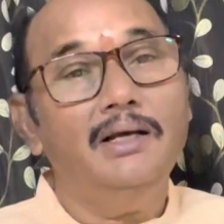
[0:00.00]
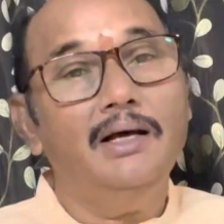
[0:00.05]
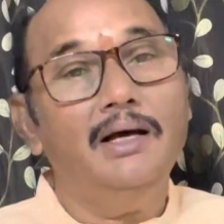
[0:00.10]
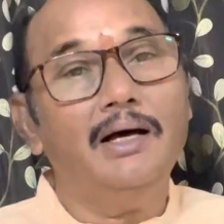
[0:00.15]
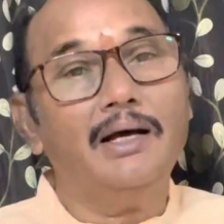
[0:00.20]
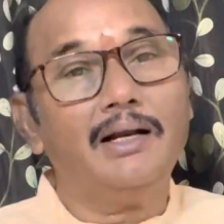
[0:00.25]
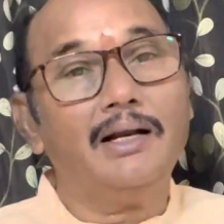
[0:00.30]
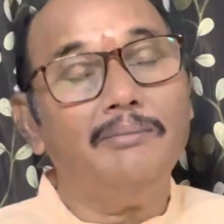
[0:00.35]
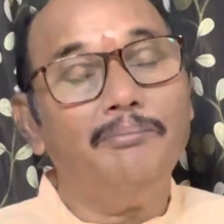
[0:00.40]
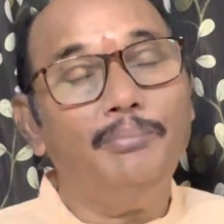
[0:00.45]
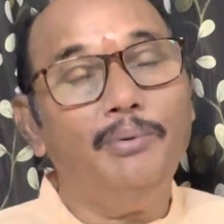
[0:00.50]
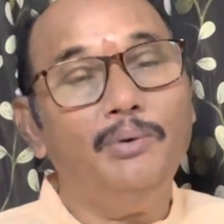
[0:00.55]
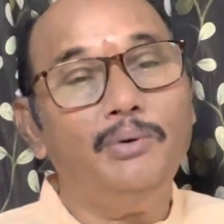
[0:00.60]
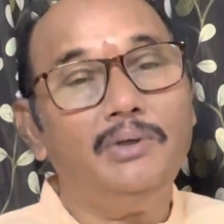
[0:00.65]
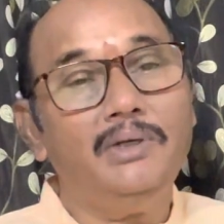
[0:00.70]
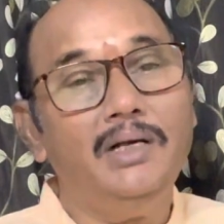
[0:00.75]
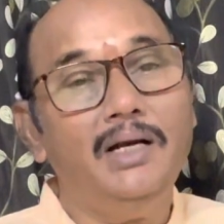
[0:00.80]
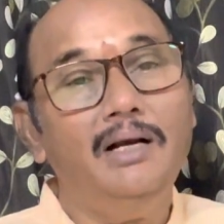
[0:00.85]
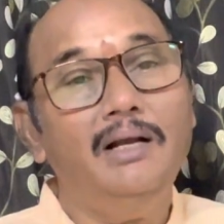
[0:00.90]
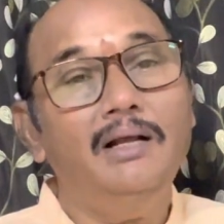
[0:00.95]

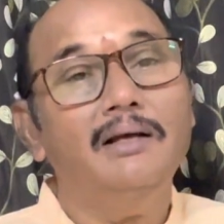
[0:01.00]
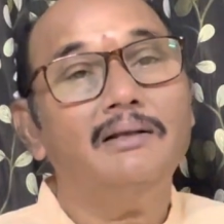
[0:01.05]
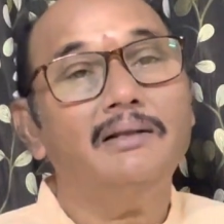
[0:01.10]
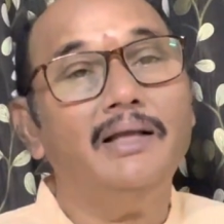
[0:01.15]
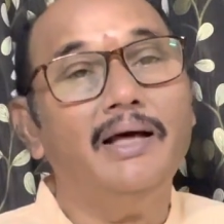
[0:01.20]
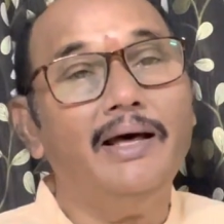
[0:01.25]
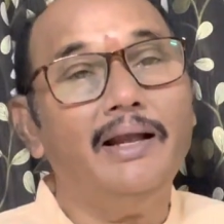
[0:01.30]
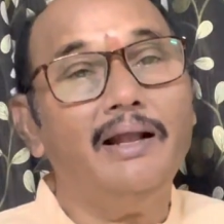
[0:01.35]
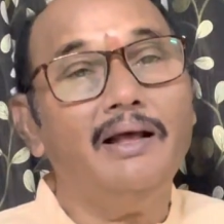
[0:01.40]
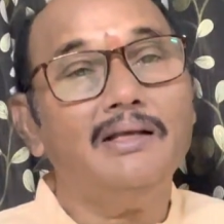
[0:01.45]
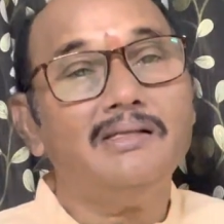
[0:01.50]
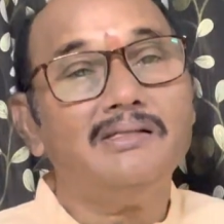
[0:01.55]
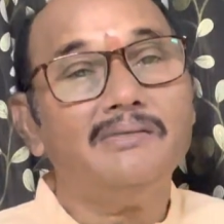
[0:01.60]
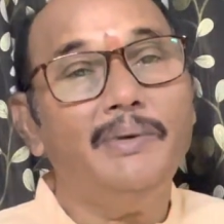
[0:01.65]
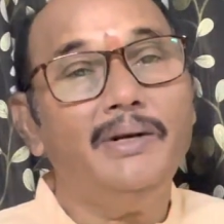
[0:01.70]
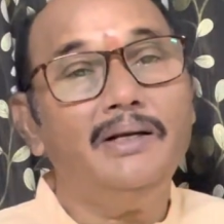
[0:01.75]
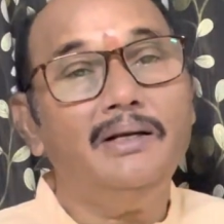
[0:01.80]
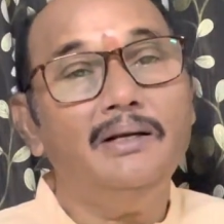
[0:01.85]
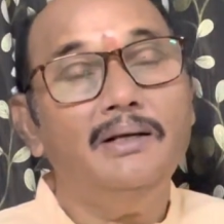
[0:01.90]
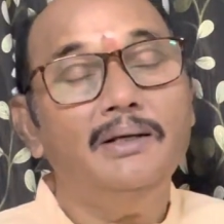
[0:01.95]
reported the
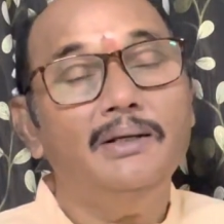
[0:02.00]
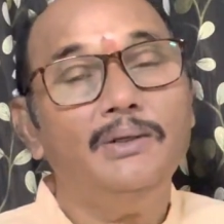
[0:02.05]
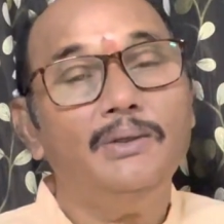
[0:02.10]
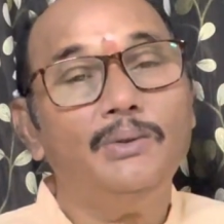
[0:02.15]
harassment